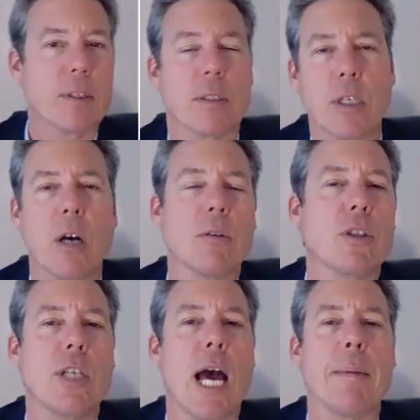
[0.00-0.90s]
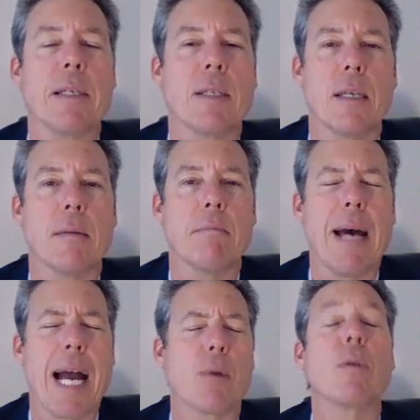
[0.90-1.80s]
that person's coat's shabby,
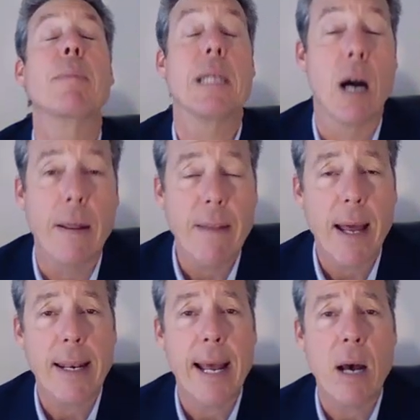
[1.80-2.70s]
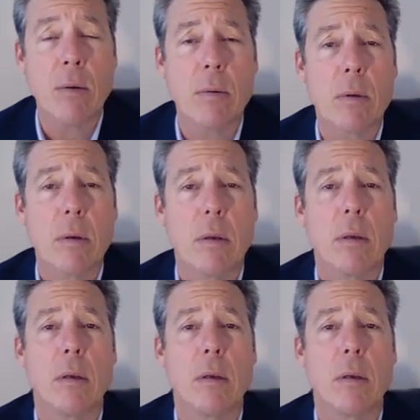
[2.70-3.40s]
send them back. We're beyond that now.